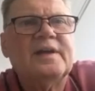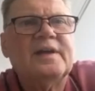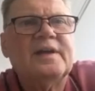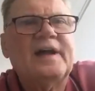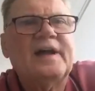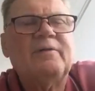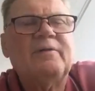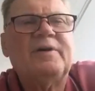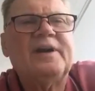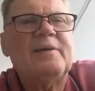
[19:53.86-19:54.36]

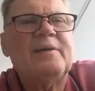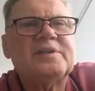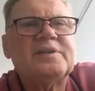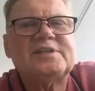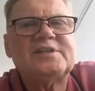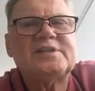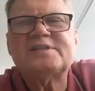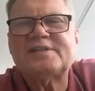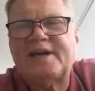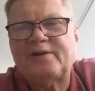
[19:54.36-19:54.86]
what happens?
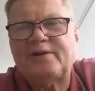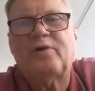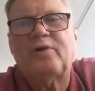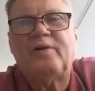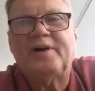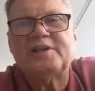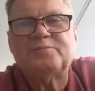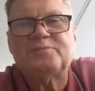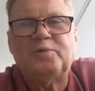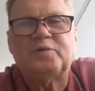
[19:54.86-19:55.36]
Just say
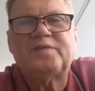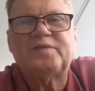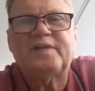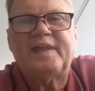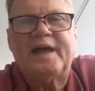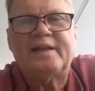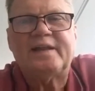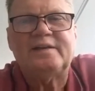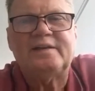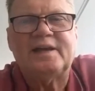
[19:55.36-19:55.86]
Ryan's booked for
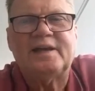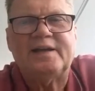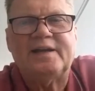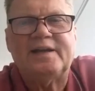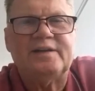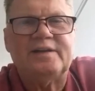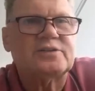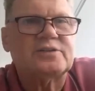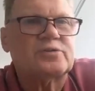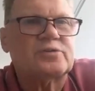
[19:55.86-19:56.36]
that, and
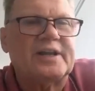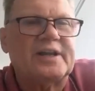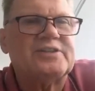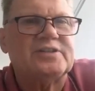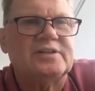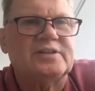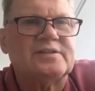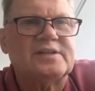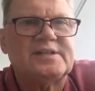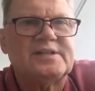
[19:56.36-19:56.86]
you
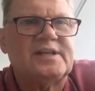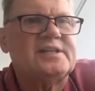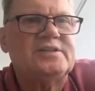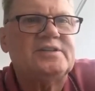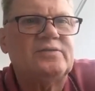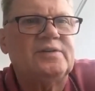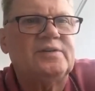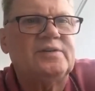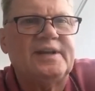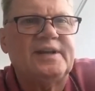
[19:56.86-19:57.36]
scratch it. Does he
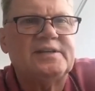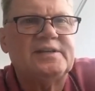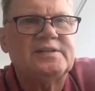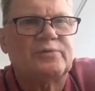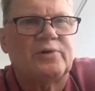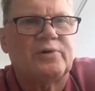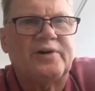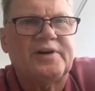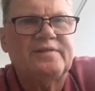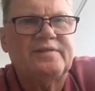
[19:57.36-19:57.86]
still get his
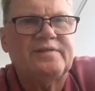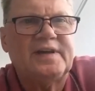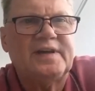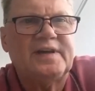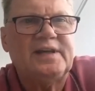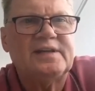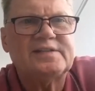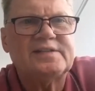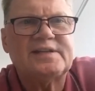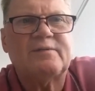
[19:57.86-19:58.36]
riding
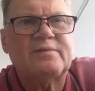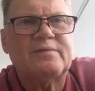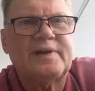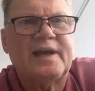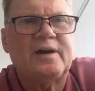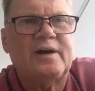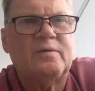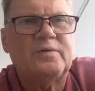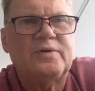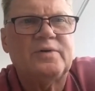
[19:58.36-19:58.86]
fee? Is that
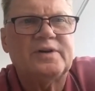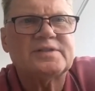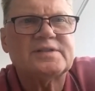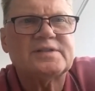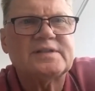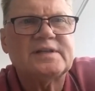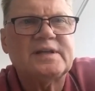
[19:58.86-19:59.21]
how it works?